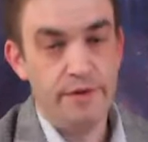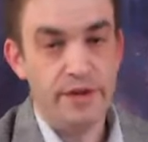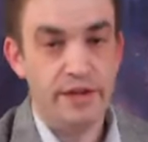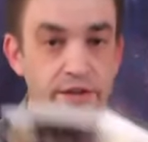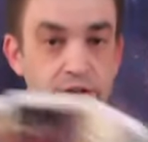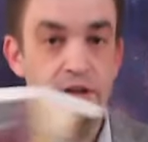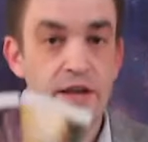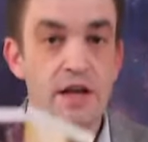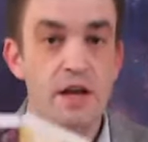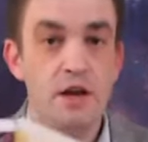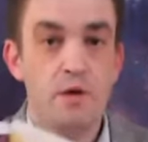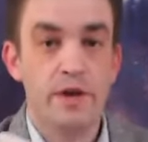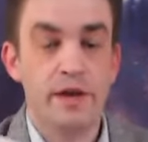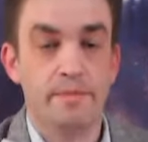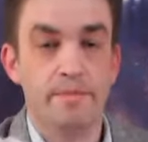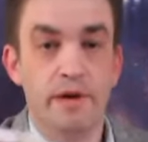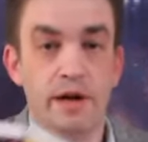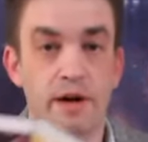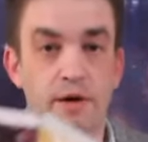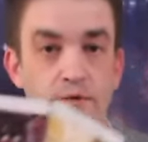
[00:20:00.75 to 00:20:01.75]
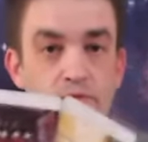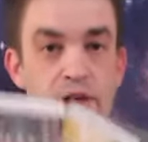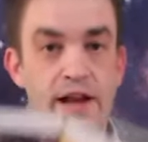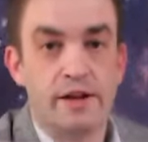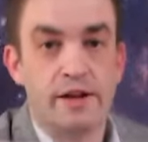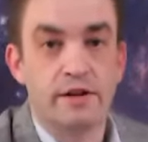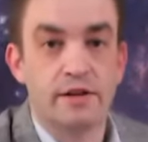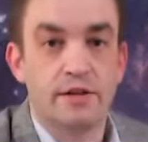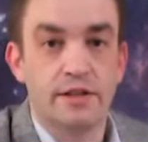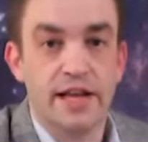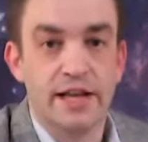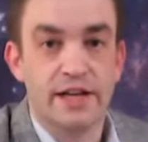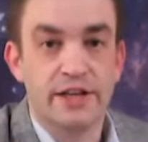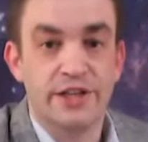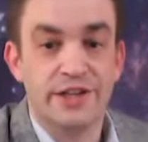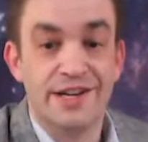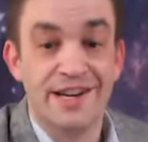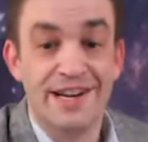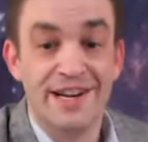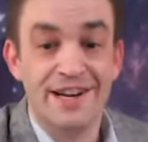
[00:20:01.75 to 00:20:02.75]
We could put a record
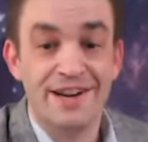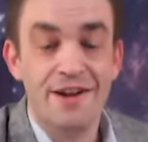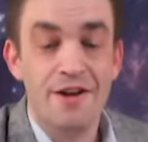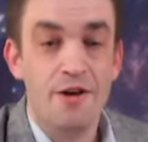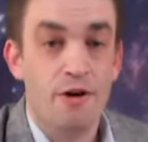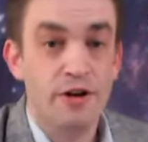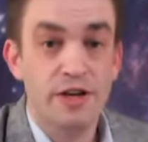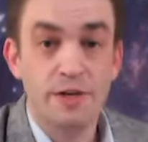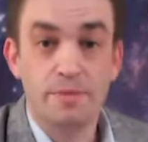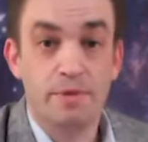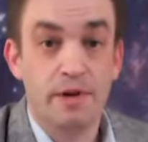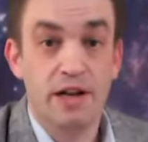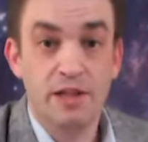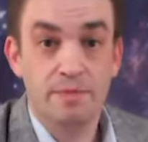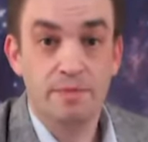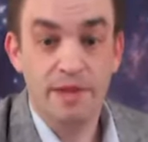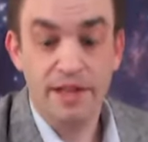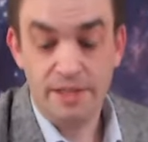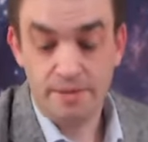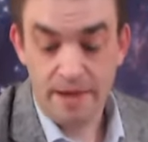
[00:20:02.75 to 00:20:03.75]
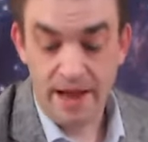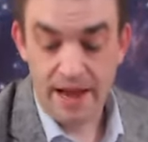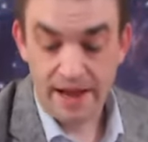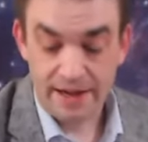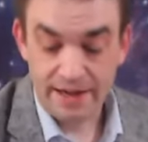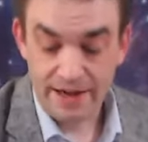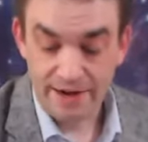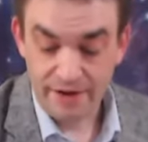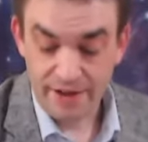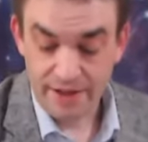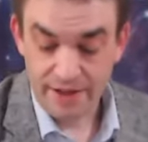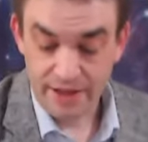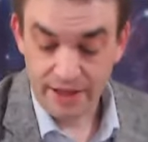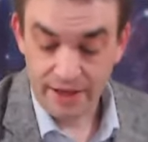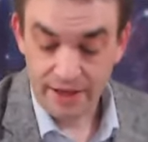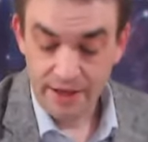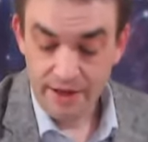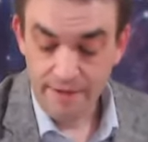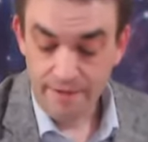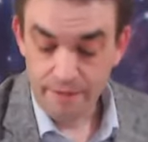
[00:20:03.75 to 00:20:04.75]
collection in it, or just put all the plates back and
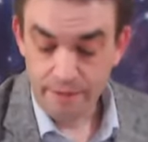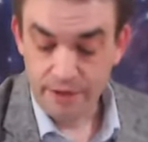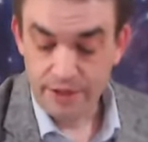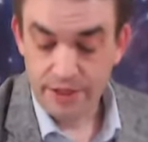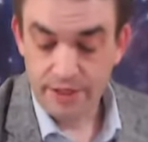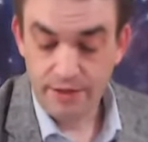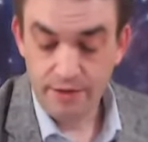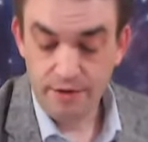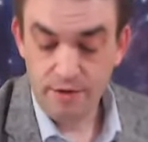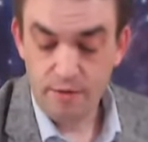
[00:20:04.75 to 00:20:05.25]
everything. With the Two